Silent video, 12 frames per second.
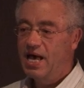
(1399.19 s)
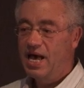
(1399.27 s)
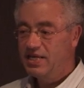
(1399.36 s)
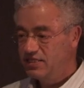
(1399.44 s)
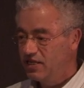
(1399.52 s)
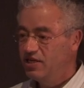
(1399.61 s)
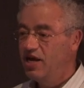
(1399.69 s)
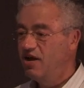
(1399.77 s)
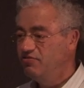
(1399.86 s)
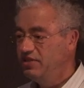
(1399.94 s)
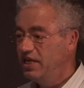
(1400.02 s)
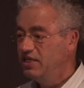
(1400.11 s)
as a
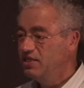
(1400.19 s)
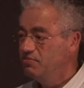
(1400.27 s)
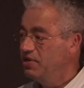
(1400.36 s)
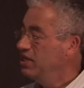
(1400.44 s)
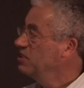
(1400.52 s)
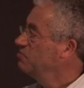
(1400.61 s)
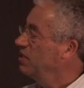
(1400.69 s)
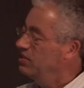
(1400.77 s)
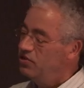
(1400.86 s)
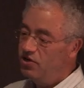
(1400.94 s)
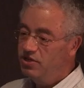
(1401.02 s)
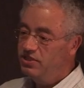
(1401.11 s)
graph database,
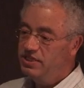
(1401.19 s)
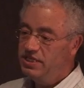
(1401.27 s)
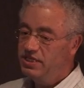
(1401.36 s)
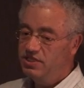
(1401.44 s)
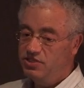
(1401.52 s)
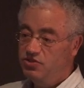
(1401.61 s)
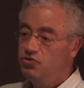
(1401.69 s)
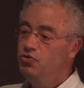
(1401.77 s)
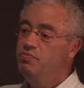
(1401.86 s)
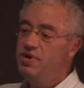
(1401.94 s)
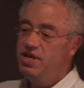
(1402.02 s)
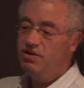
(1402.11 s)
but currently it's
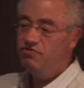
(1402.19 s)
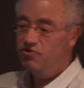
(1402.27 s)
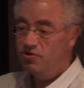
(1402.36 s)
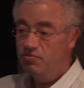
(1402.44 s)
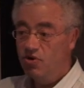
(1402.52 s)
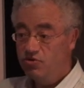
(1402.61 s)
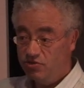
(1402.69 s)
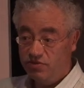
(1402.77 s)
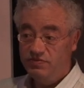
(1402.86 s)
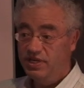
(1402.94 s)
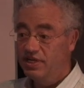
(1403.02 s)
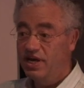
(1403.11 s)
too big for most
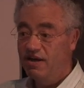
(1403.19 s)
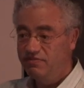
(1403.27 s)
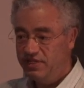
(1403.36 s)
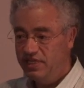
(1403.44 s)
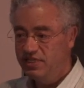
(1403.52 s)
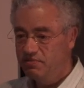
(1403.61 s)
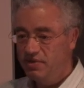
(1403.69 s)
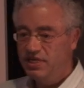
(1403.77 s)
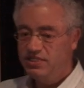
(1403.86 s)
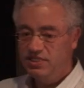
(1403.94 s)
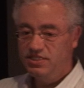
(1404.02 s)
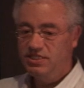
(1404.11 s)
of the graph
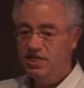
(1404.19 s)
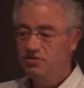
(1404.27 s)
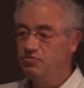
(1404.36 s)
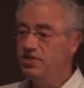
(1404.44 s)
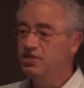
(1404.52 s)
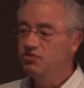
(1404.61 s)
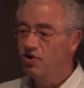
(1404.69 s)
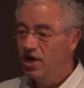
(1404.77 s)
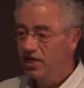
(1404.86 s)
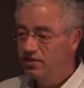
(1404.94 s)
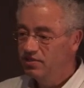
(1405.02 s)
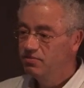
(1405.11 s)
databases that we
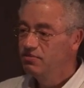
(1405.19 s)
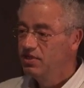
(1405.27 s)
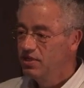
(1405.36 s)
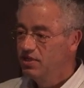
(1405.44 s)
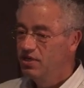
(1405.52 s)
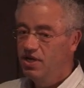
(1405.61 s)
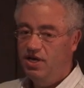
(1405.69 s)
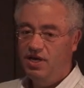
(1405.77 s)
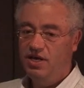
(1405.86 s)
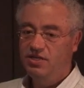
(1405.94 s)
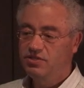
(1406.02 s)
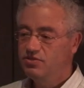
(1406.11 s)
tried.
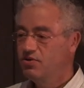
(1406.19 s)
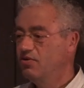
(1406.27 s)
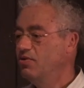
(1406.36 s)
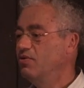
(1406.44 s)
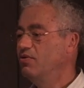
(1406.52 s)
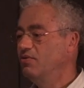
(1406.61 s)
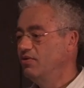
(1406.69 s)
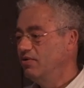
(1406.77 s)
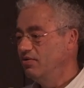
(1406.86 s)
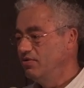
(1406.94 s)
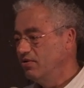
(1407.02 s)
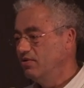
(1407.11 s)
Uh, so,
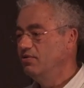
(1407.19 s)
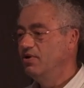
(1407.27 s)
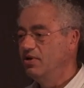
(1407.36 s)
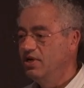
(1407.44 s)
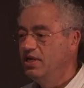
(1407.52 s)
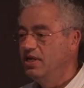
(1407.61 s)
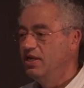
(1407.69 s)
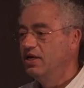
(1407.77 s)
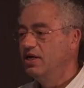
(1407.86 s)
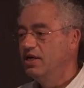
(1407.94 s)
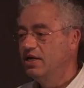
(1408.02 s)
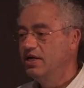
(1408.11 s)
you know,
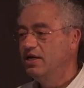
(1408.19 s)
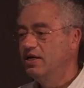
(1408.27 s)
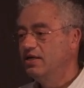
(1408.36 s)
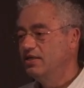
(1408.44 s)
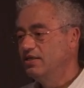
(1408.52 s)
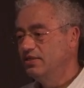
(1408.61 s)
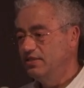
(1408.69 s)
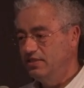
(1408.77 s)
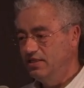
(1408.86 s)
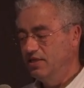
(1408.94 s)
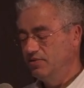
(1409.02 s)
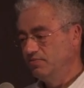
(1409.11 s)
uh,
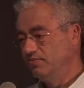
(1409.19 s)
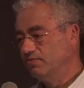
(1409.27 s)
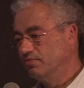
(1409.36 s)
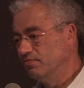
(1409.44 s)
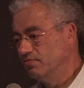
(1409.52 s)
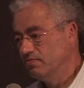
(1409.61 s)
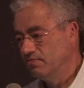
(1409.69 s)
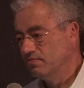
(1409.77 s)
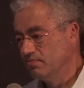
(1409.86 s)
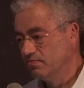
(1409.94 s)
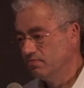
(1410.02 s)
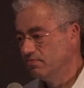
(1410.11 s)
so yeah. the
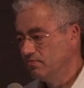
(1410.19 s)
the